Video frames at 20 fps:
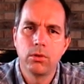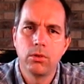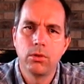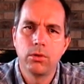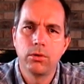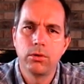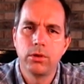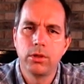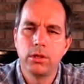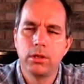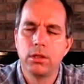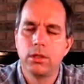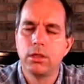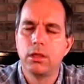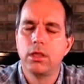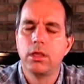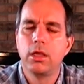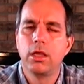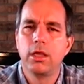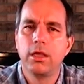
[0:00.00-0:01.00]
learning
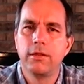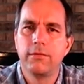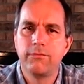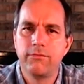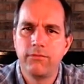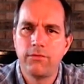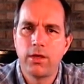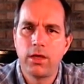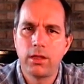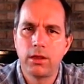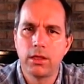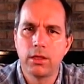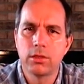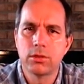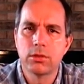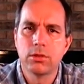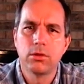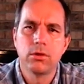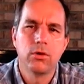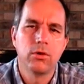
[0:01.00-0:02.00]
in
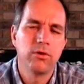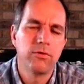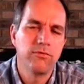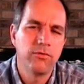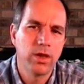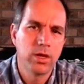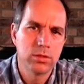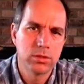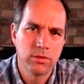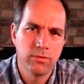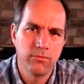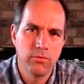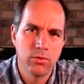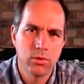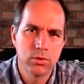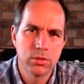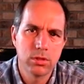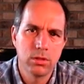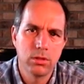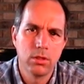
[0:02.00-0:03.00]
phonics, or vice
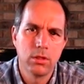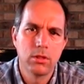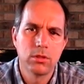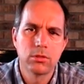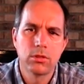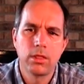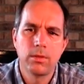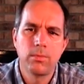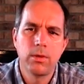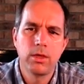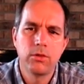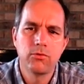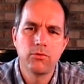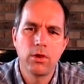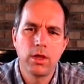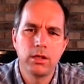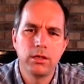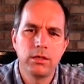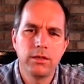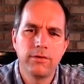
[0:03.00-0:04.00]
versa. So they may
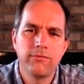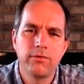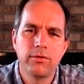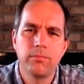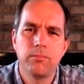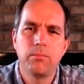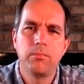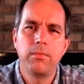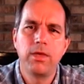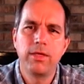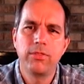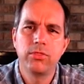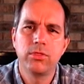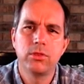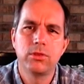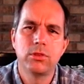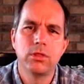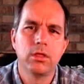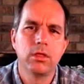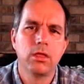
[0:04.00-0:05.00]
try different
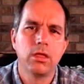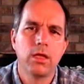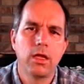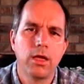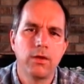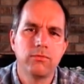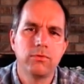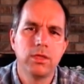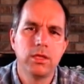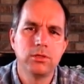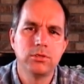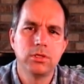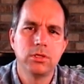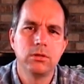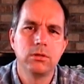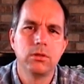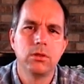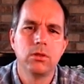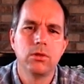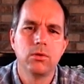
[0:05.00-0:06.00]
methods of
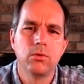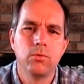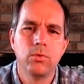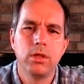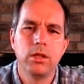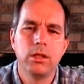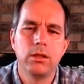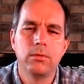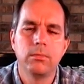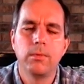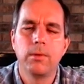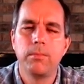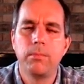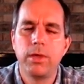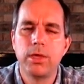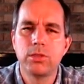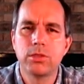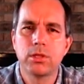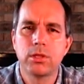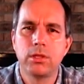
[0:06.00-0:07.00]
teaching reading, but
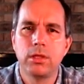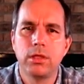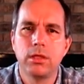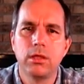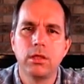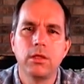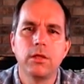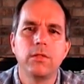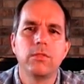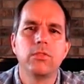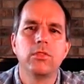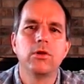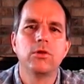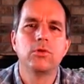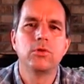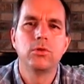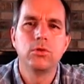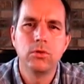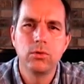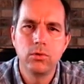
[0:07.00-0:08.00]
basically they're
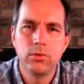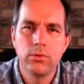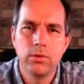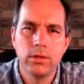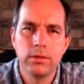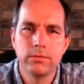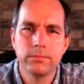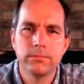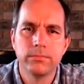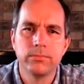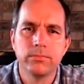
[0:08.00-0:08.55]
tutoring